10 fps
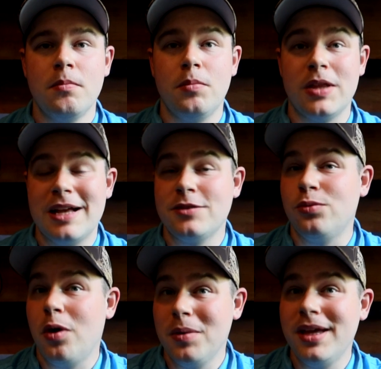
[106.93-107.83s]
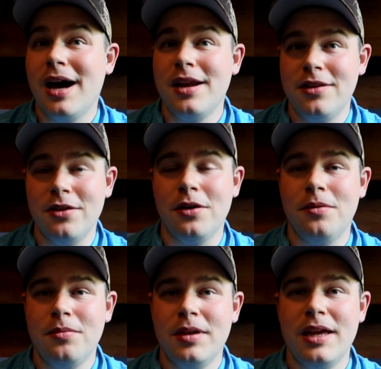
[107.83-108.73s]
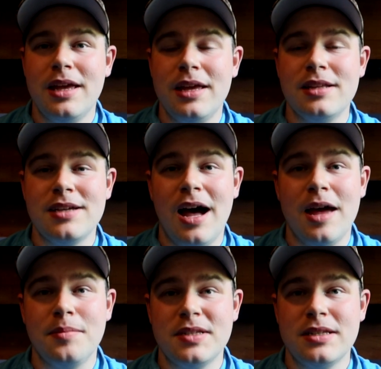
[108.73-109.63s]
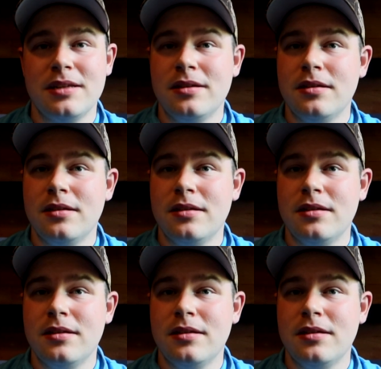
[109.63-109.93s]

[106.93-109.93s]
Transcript: but that's what we gotta do in times.